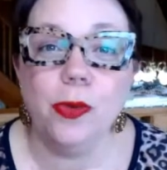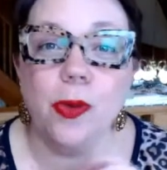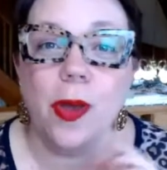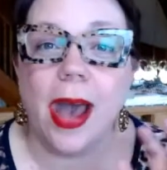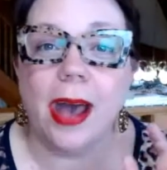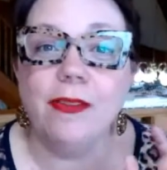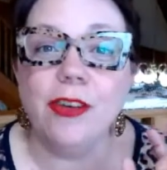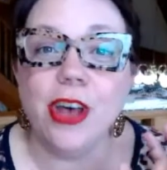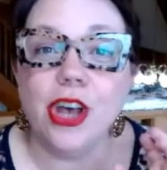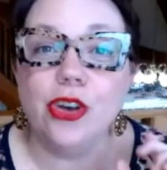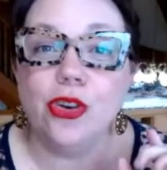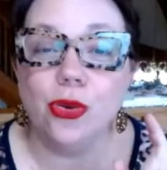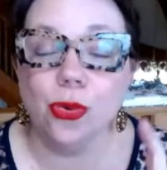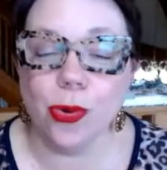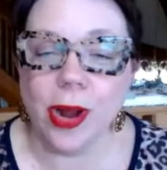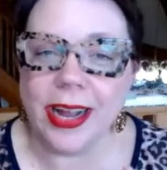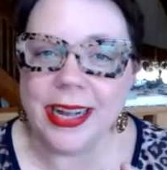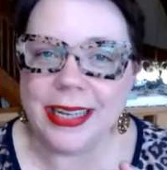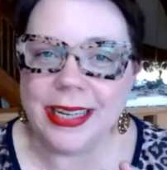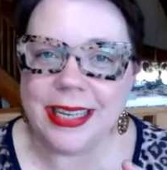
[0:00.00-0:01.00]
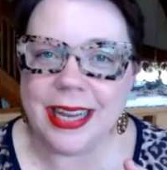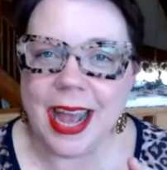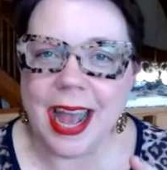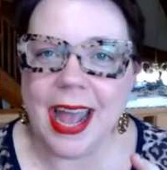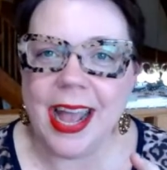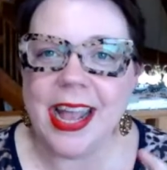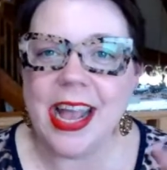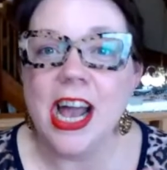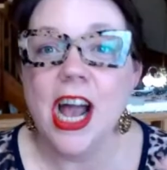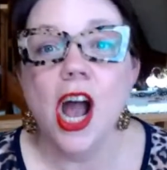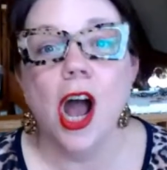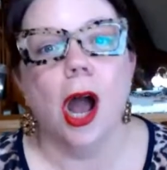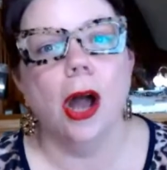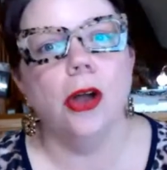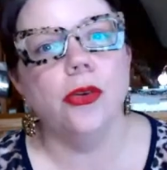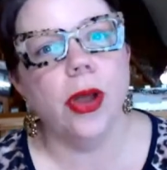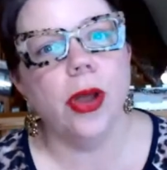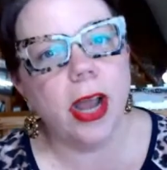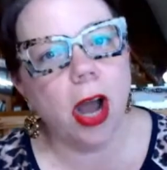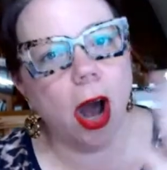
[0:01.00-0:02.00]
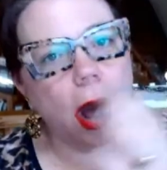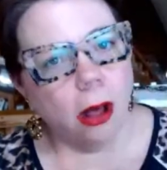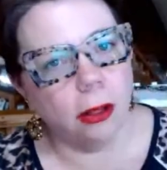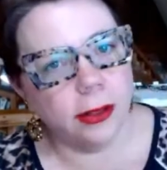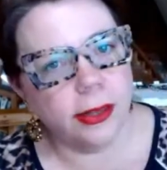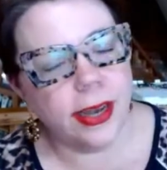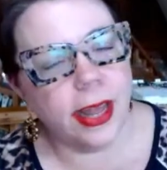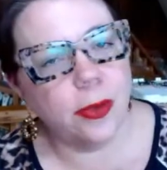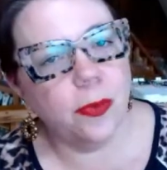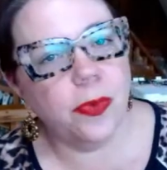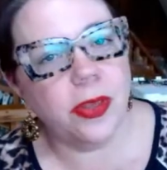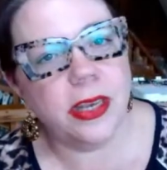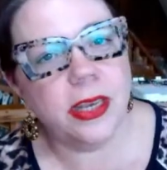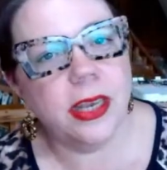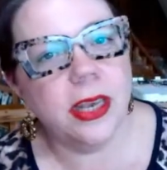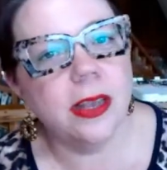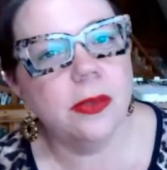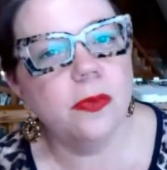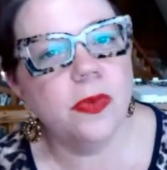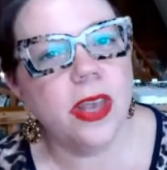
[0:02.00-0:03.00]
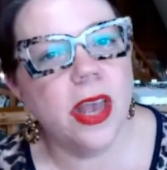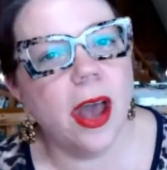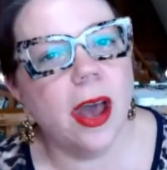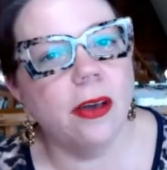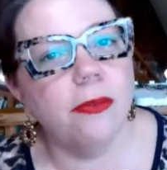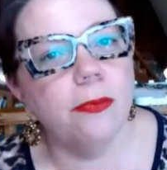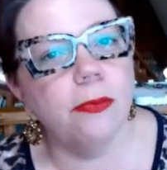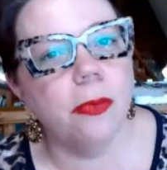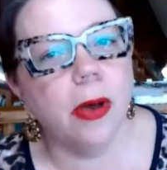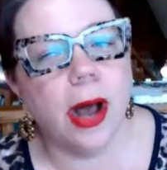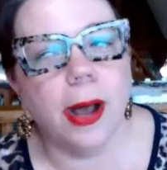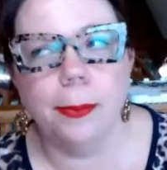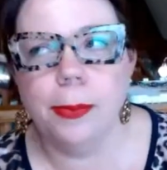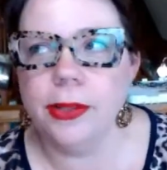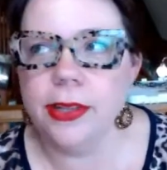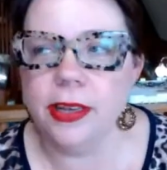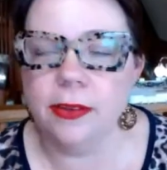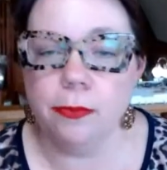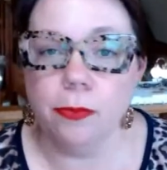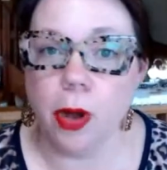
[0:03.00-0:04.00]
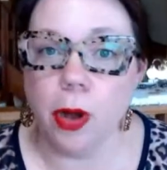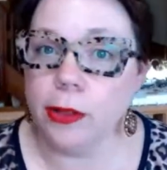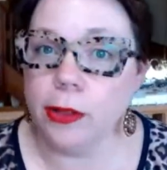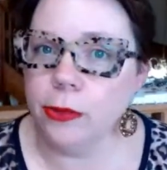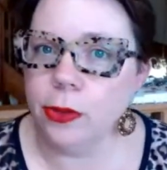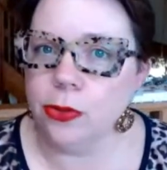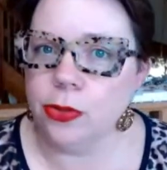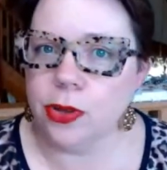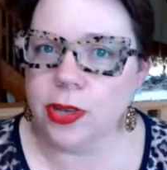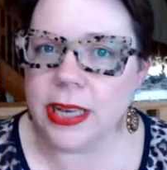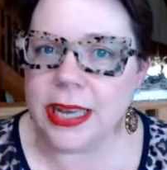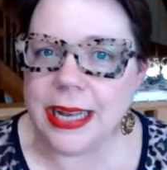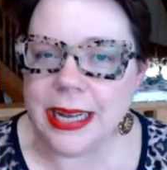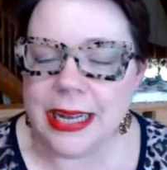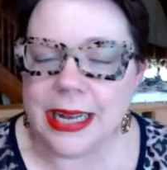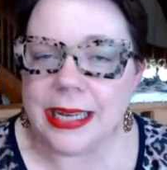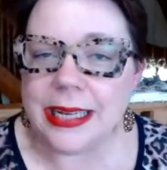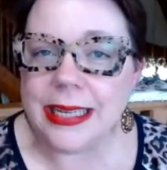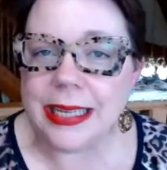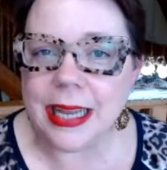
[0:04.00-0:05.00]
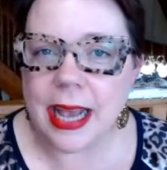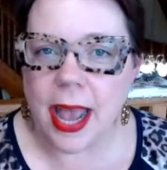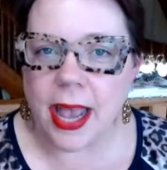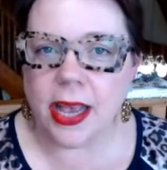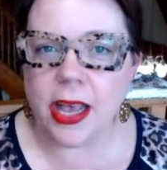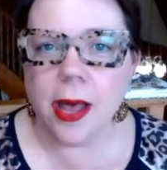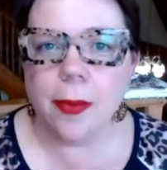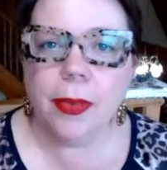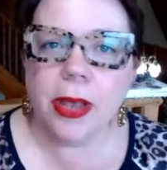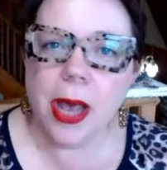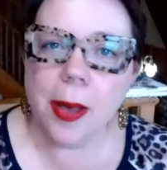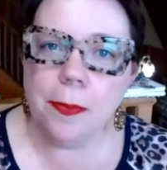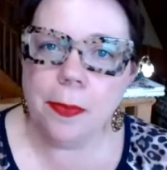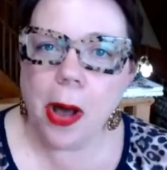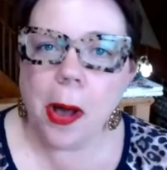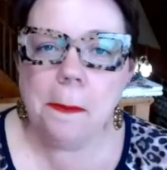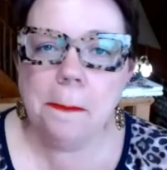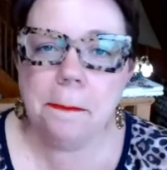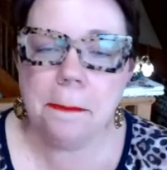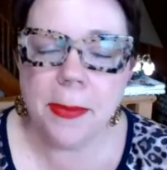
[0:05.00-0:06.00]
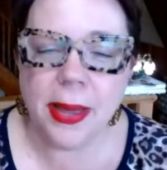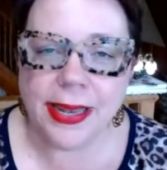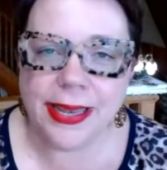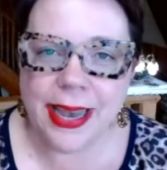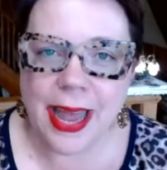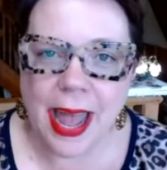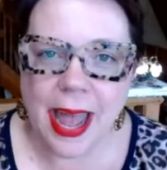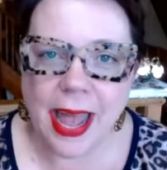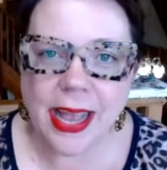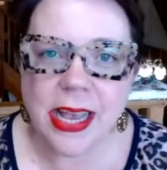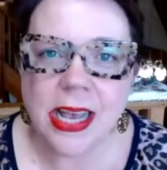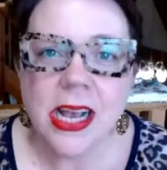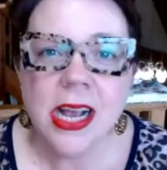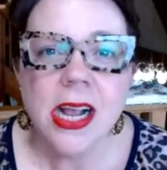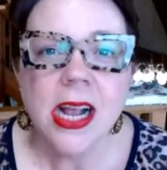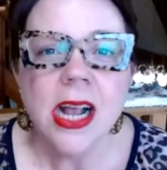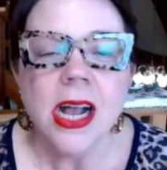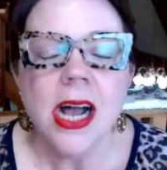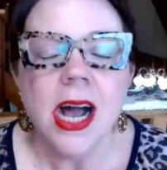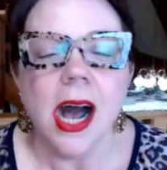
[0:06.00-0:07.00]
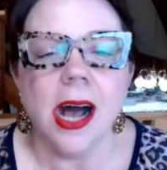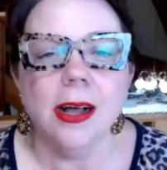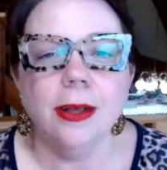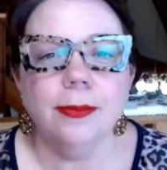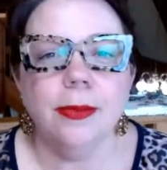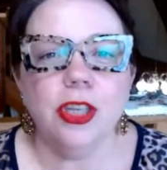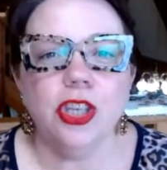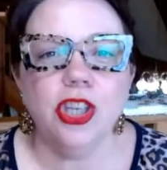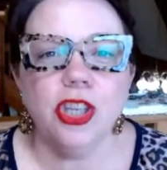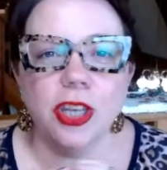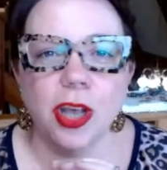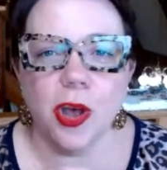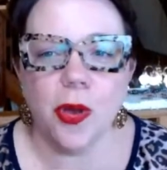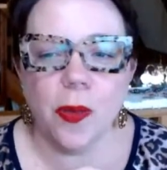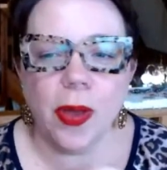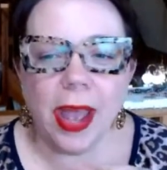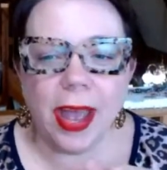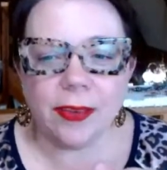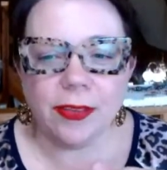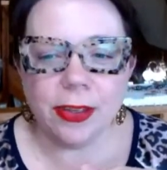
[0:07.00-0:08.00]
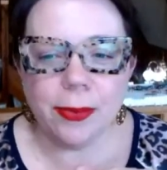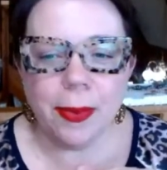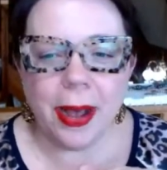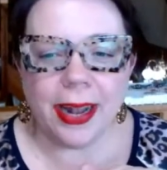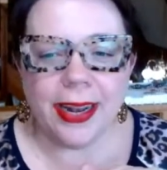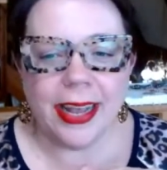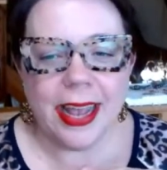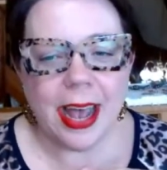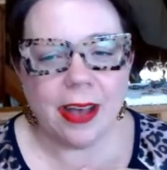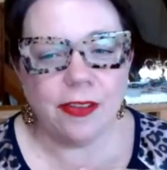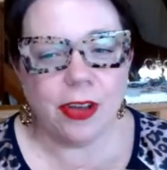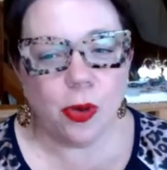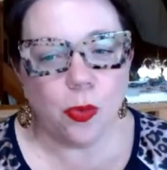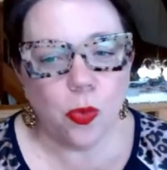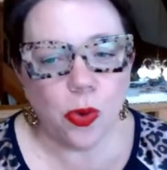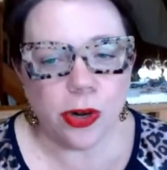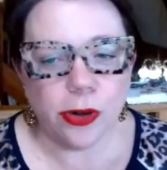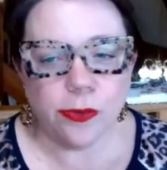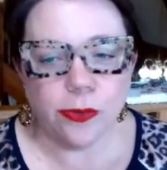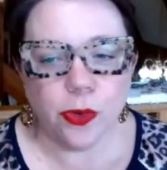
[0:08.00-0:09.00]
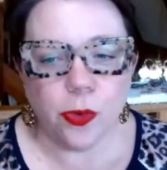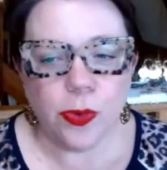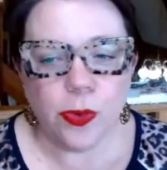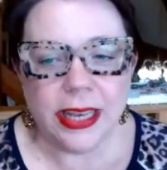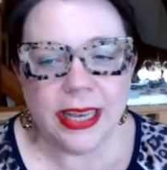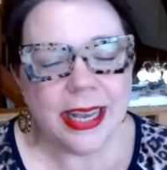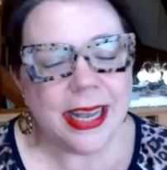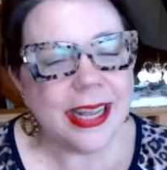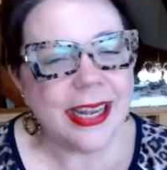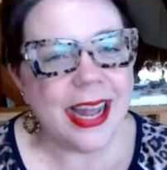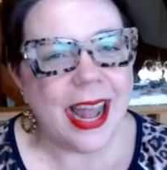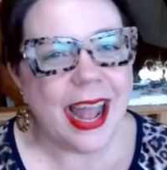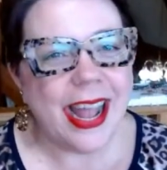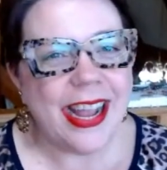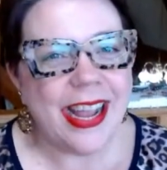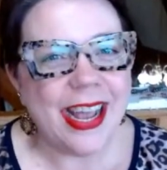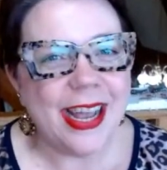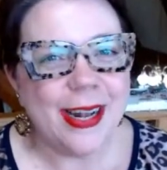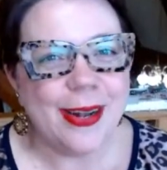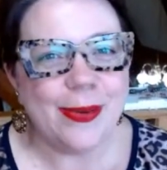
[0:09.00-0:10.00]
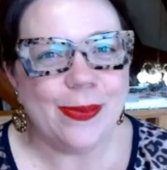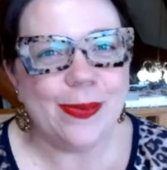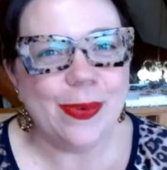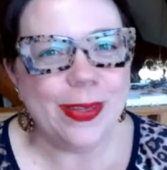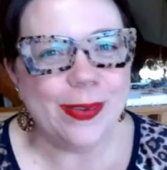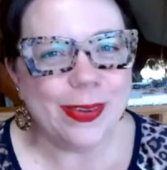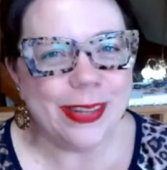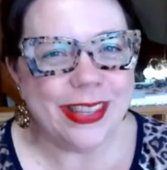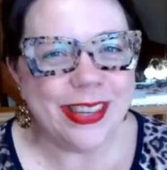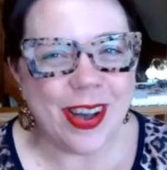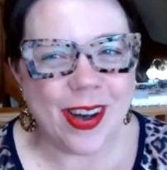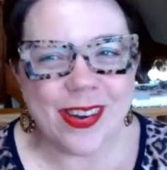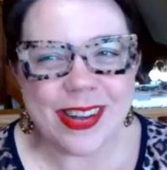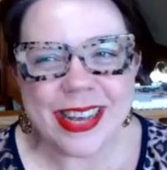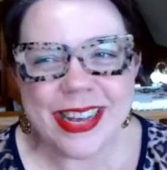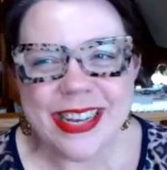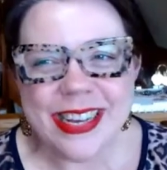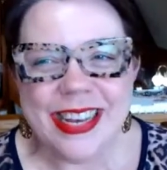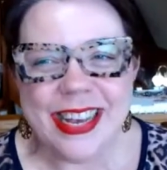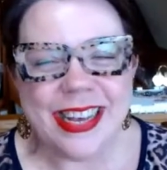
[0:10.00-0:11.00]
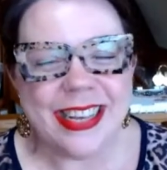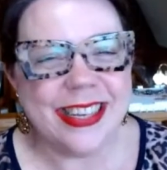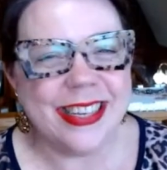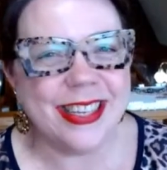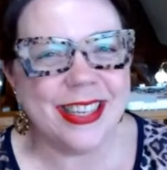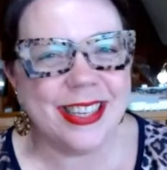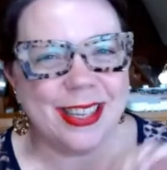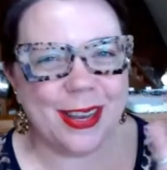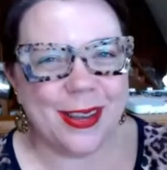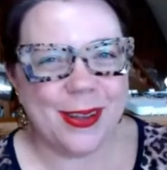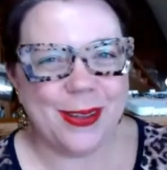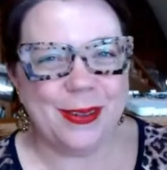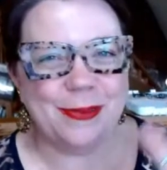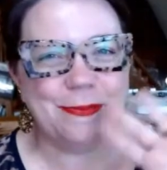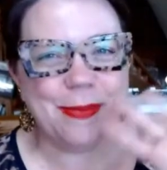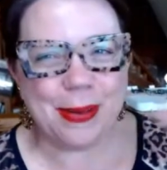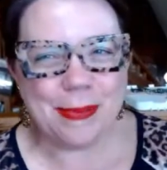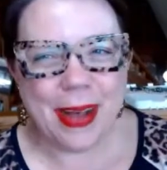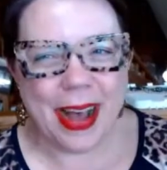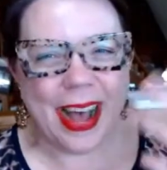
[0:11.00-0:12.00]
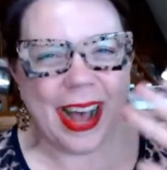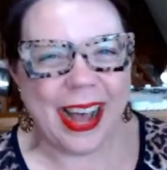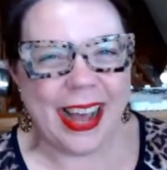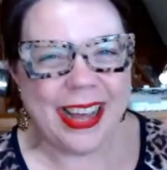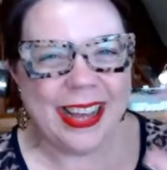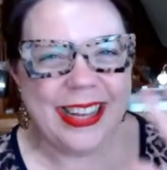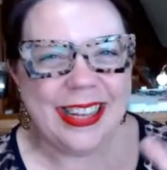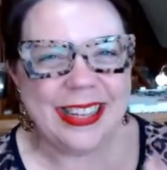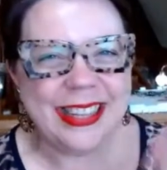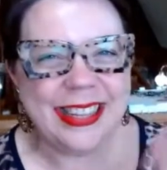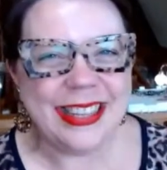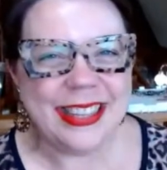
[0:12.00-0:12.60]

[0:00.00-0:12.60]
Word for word: you have a great day a great holiday weekend we have i believe martin luther king day coming up on monday um, so everybody have a wonderful weekend and we will talk again soon bye bye